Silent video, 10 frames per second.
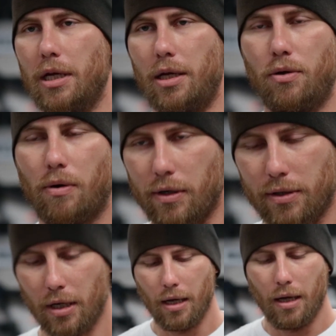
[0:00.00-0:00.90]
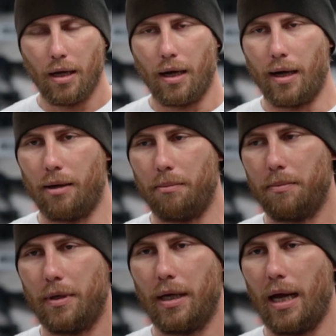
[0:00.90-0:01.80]
indoors.
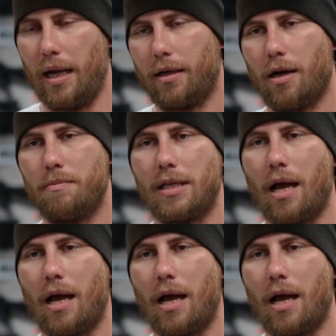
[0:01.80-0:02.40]
And it comes